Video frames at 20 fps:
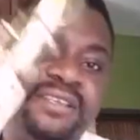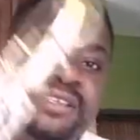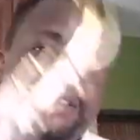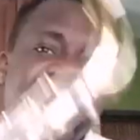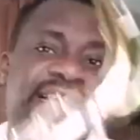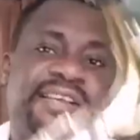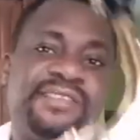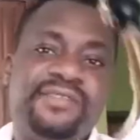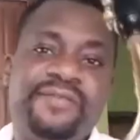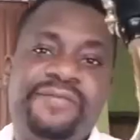the
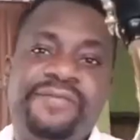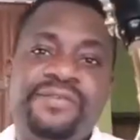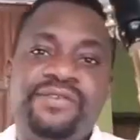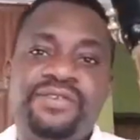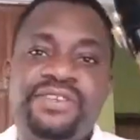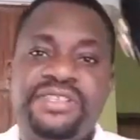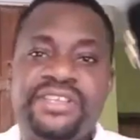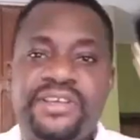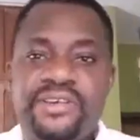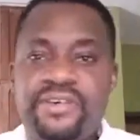
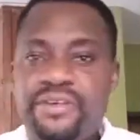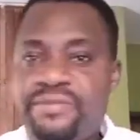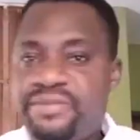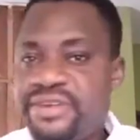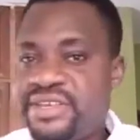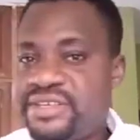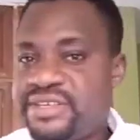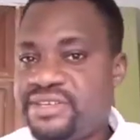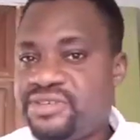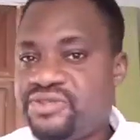saxophone is a
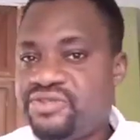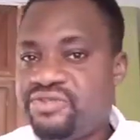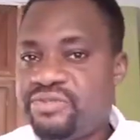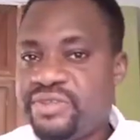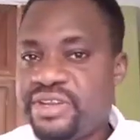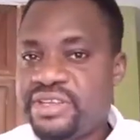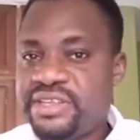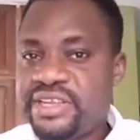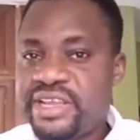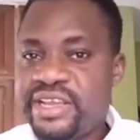complex
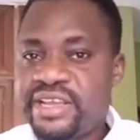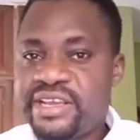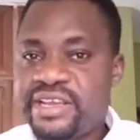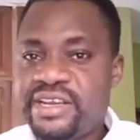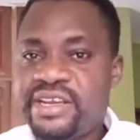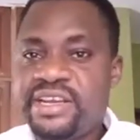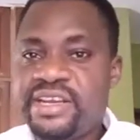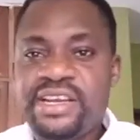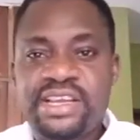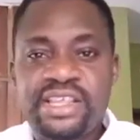instrument, like
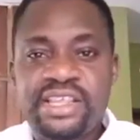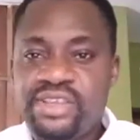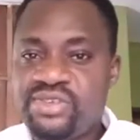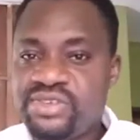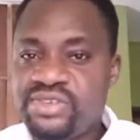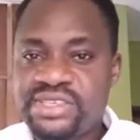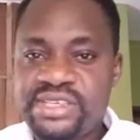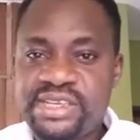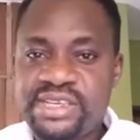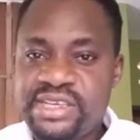
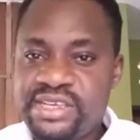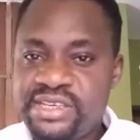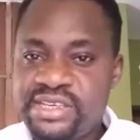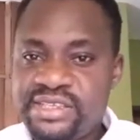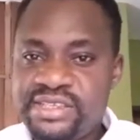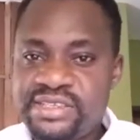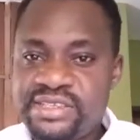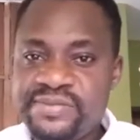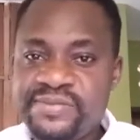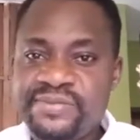you see
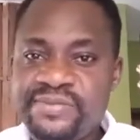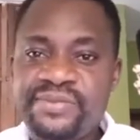it,